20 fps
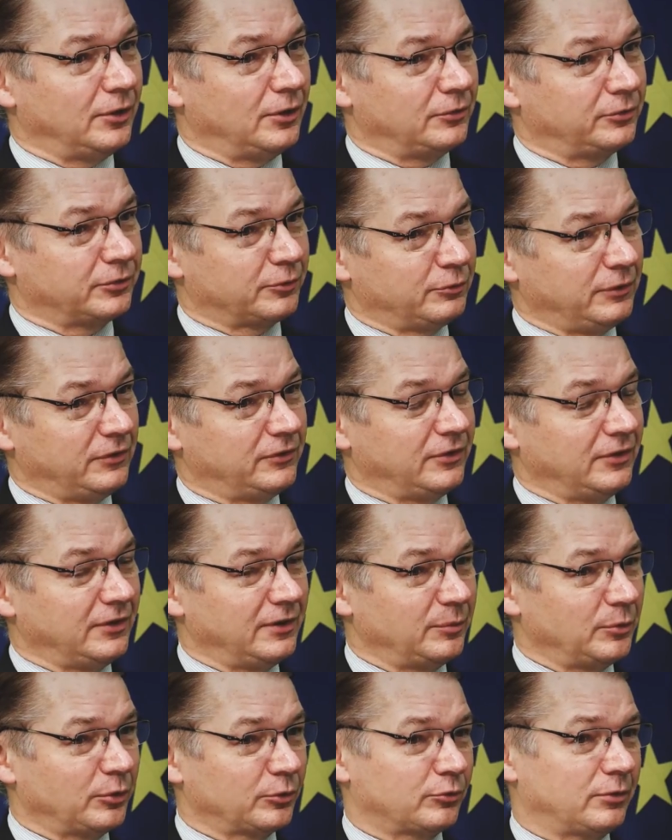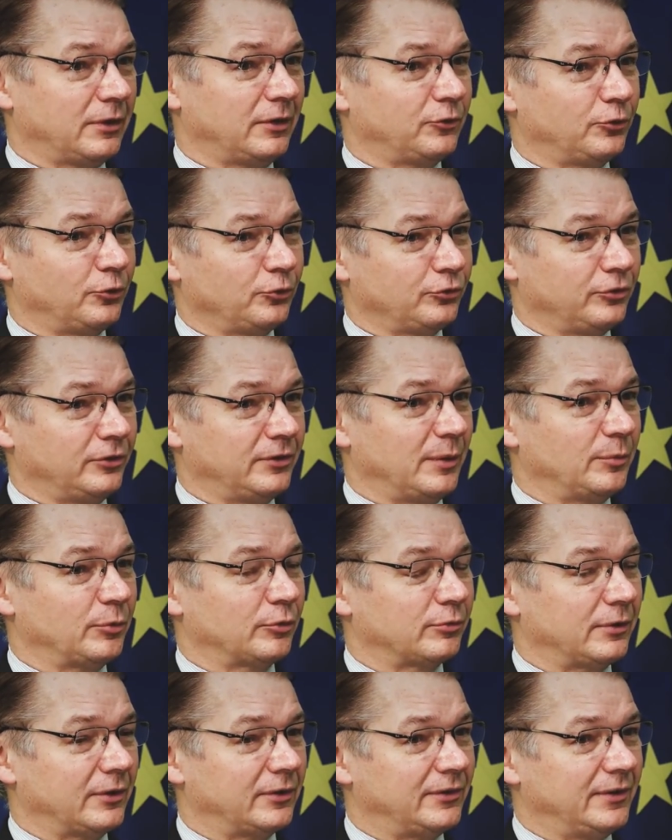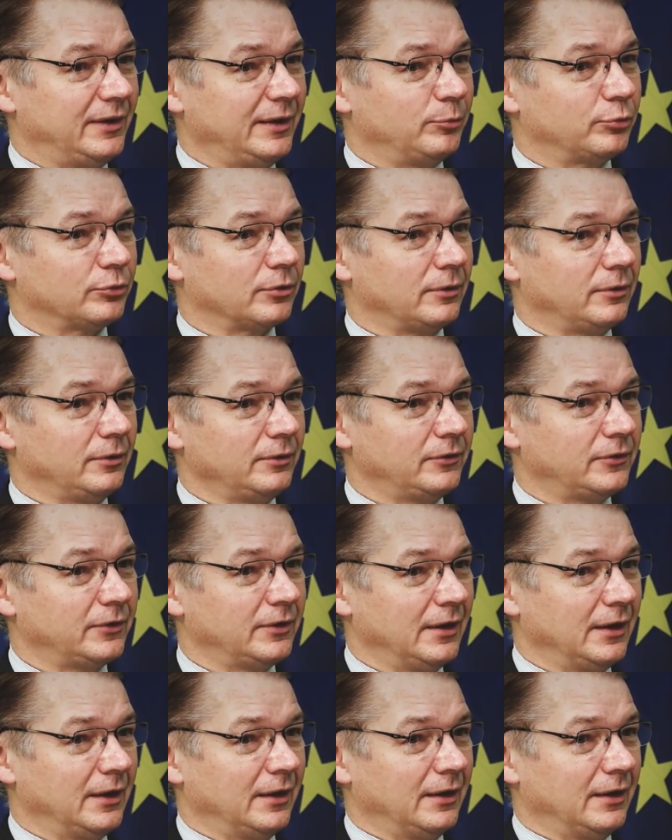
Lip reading: of Christian Democrats, Social Democrats, Liberals